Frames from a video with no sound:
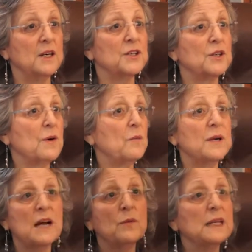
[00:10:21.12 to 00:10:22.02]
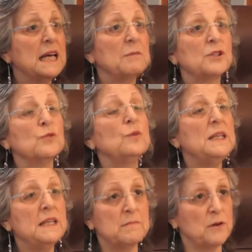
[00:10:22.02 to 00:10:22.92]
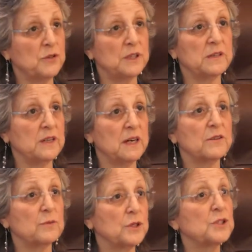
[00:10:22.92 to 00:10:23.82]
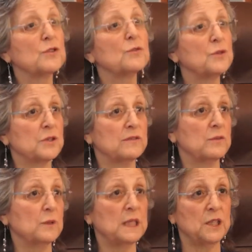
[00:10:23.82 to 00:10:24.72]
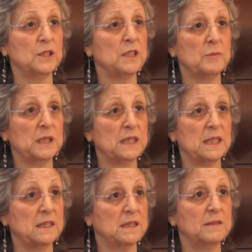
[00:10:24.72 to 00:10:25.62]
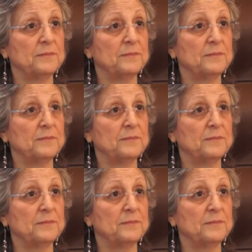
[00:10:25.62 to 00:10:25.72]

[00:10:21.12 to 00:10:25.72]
So we're not really able to read the emotions of the other, which is crucial for relationship success.